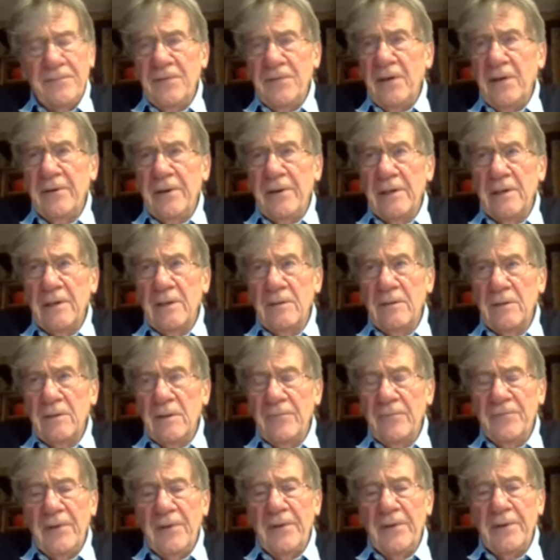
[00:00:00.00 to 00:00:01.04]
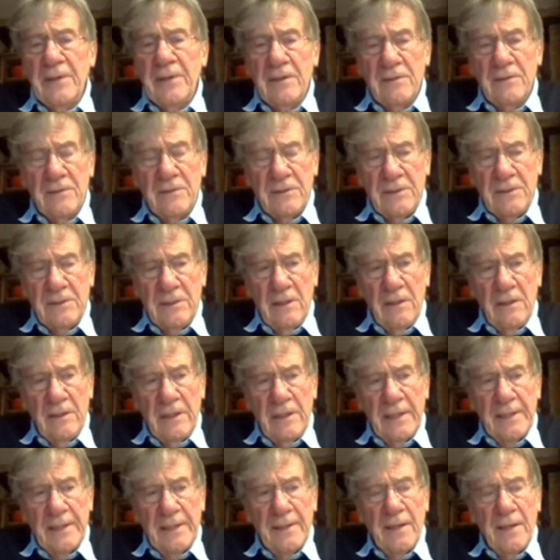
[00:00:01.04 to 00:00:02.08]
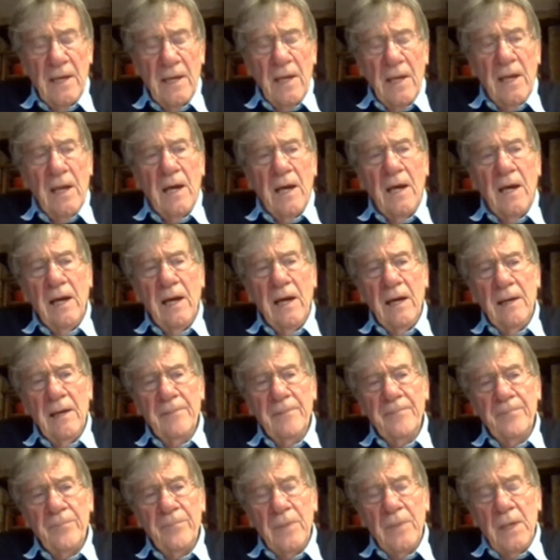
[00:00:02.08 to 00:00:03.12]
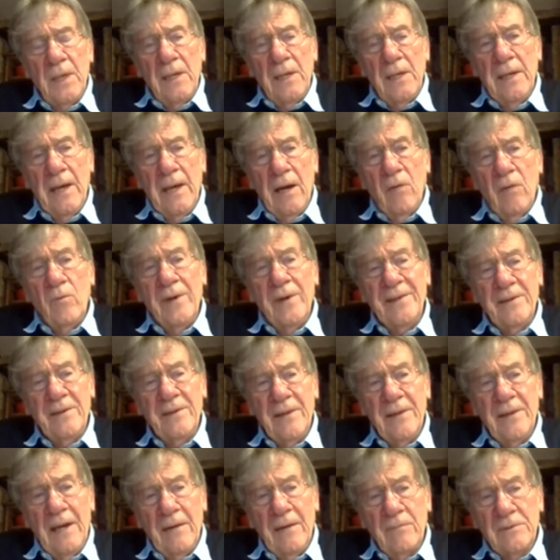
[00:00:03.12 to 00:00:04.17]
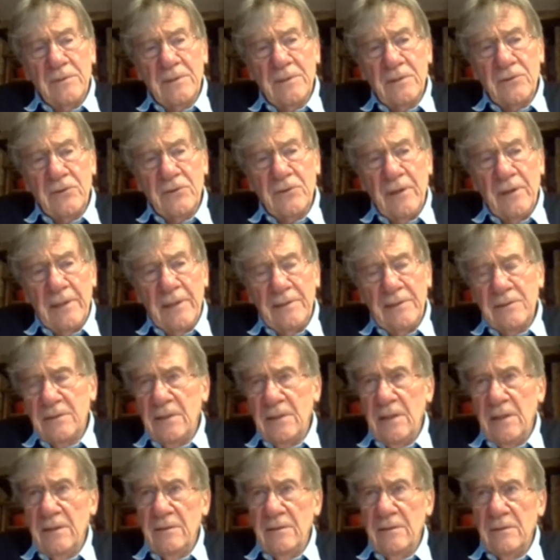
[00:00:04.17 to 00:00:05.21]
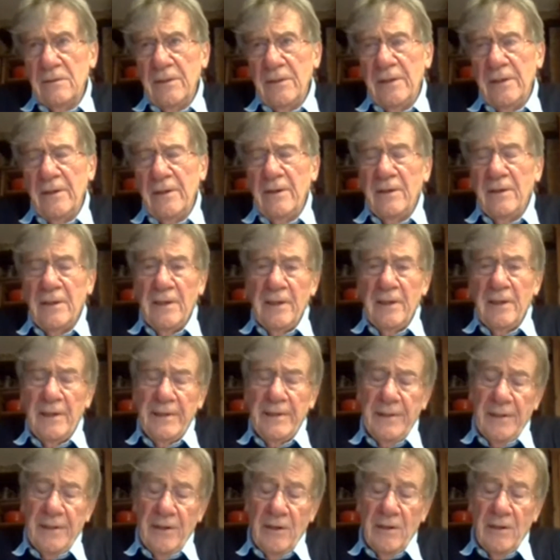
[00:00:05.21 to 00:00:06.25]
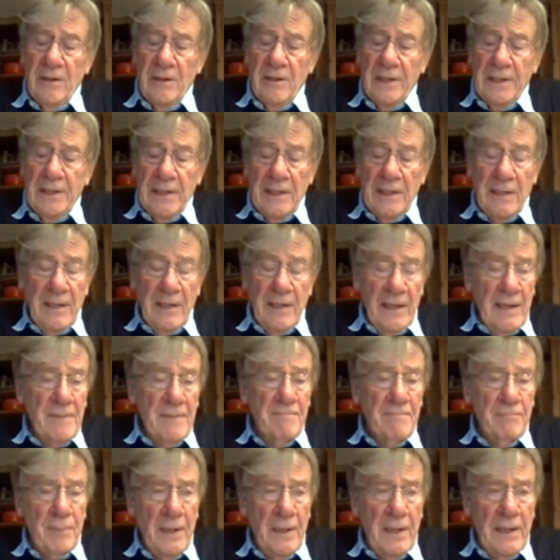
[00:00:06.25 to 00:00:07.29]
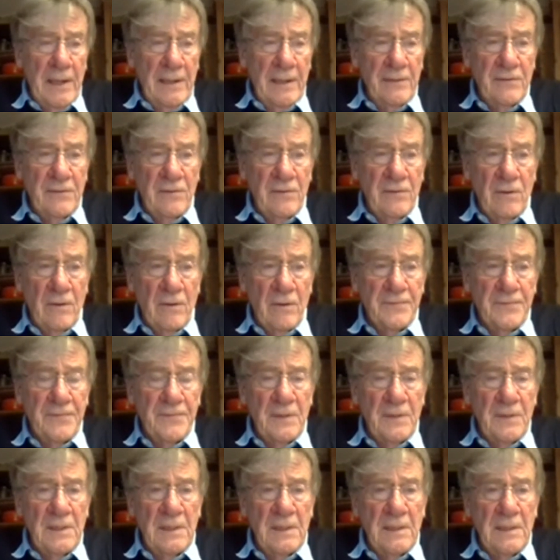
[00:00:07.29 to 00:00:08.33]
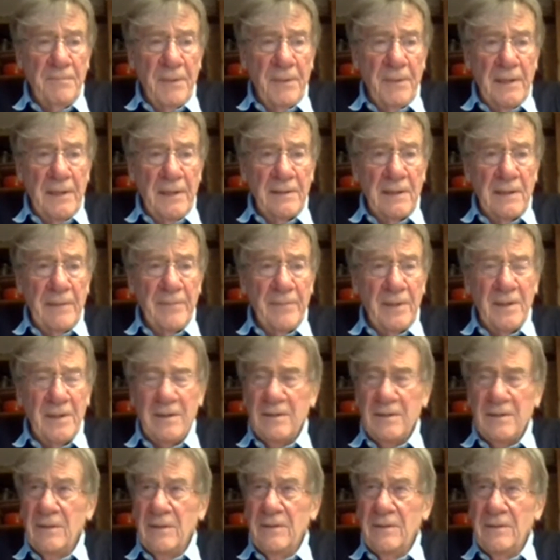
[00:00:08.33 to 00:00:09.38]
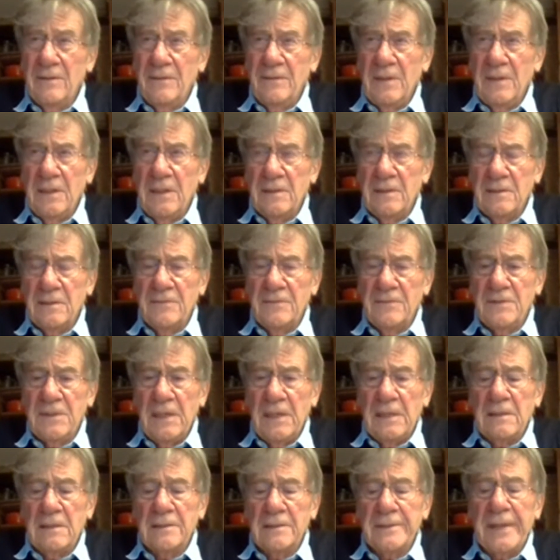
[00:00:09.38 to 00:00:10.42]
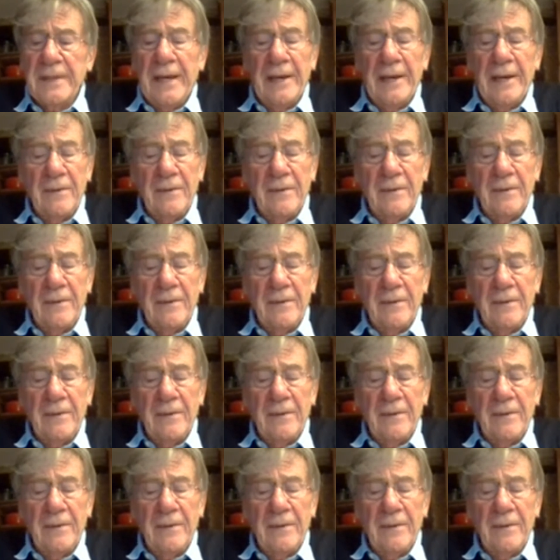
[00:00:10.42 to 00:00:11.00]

very, very concerning. Now, whether that was a transient, an early impact of the pandemic and the things have settled down